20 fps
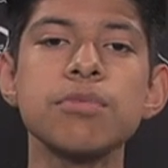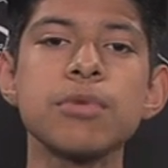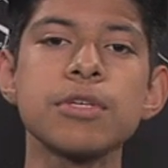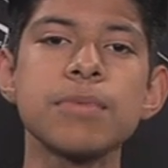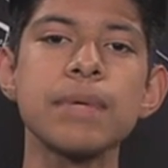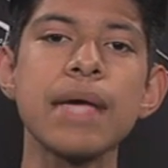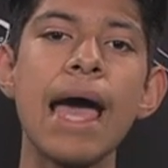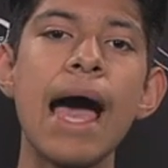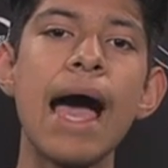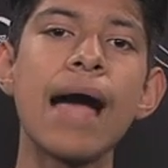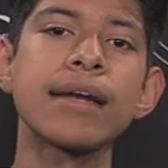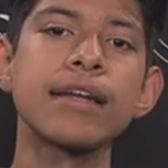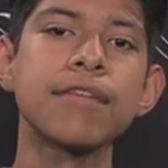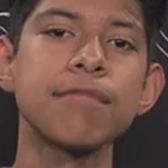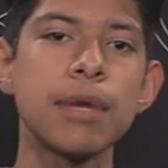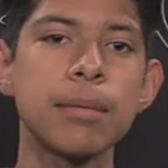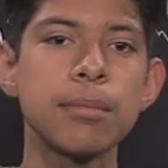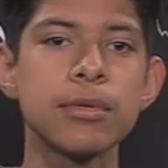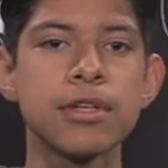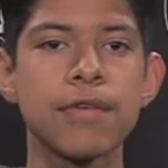must be
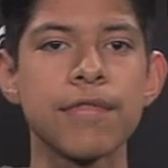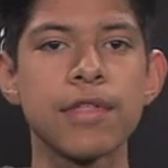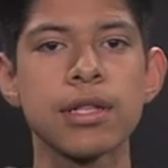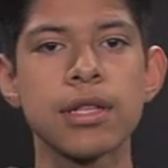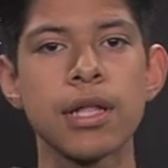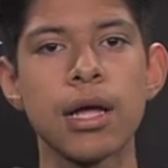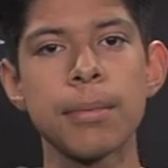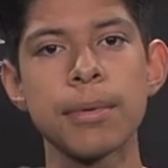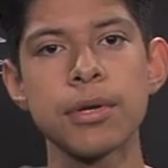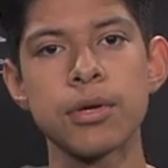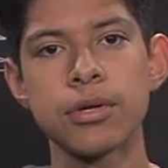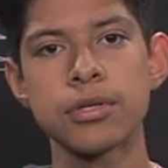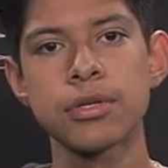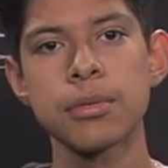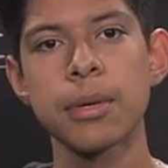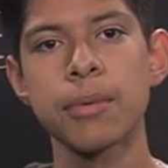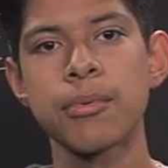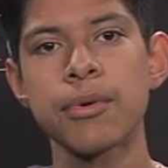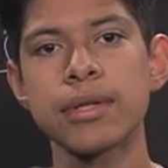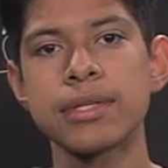active members of the club in order to
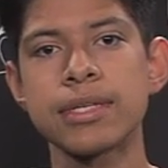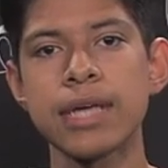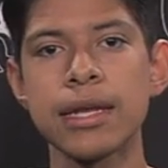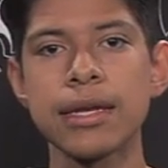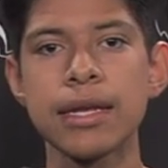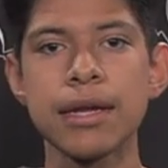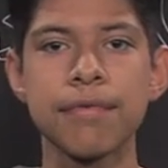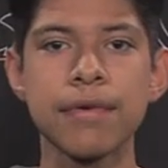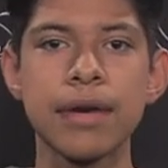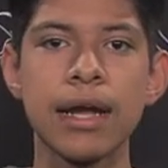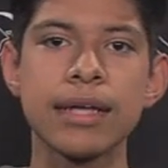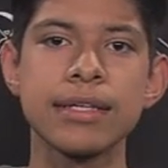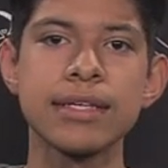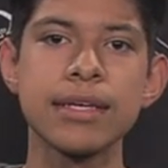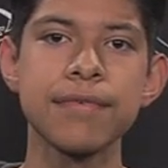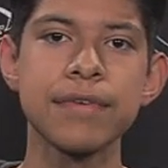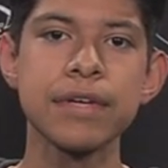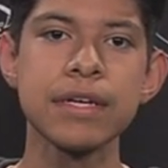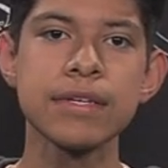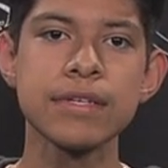be able to attend different
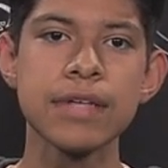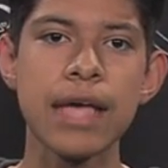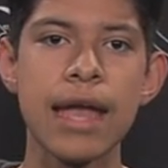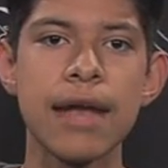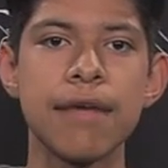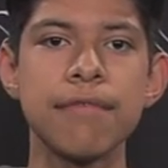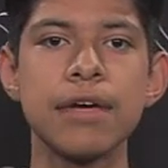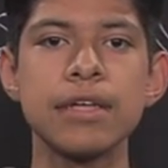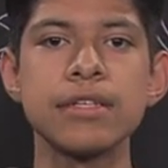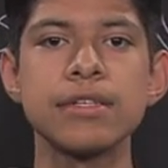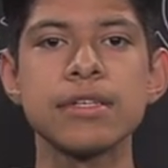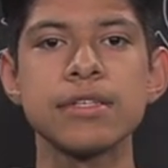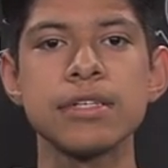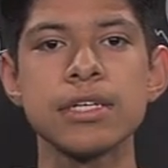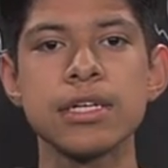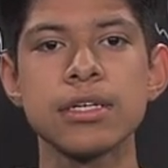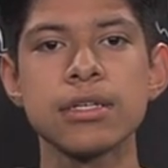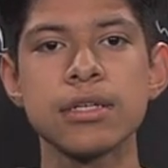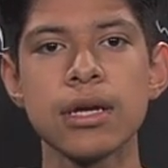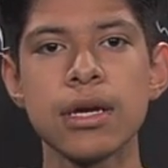activities and events this
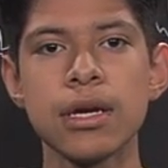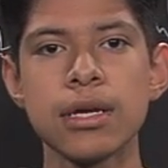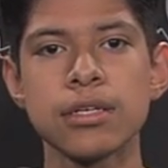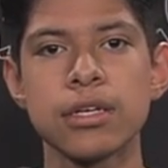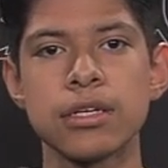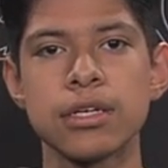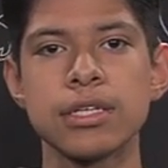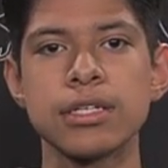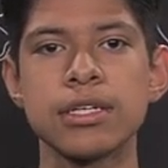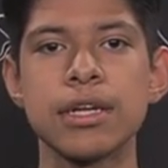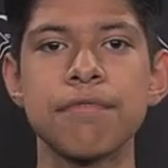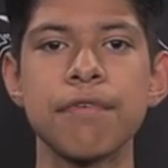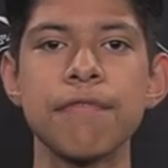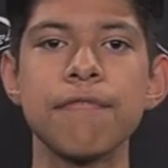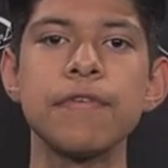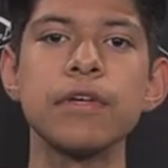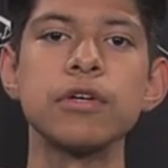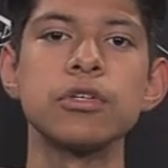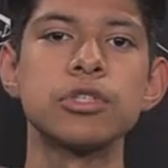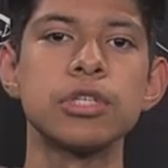year, such as
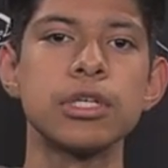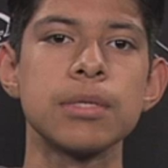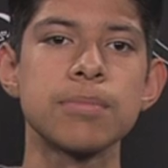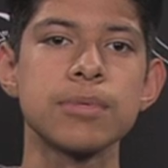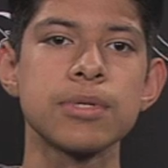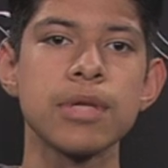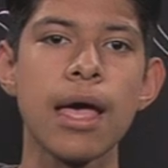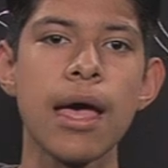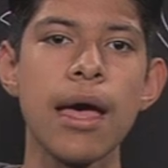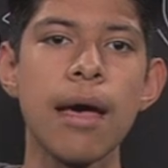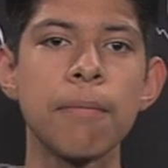different field trips.